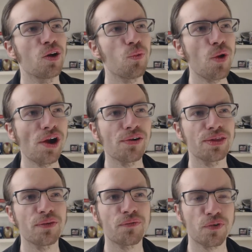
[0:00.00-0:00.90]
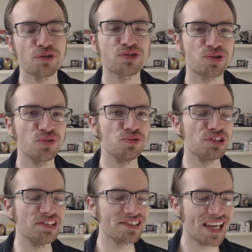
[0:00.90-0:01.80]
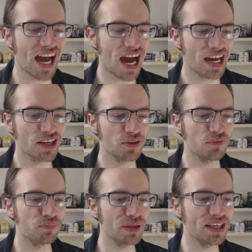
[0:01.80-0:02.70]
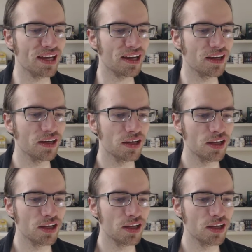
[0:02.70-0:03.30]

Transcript: where in the first two, she's kind of being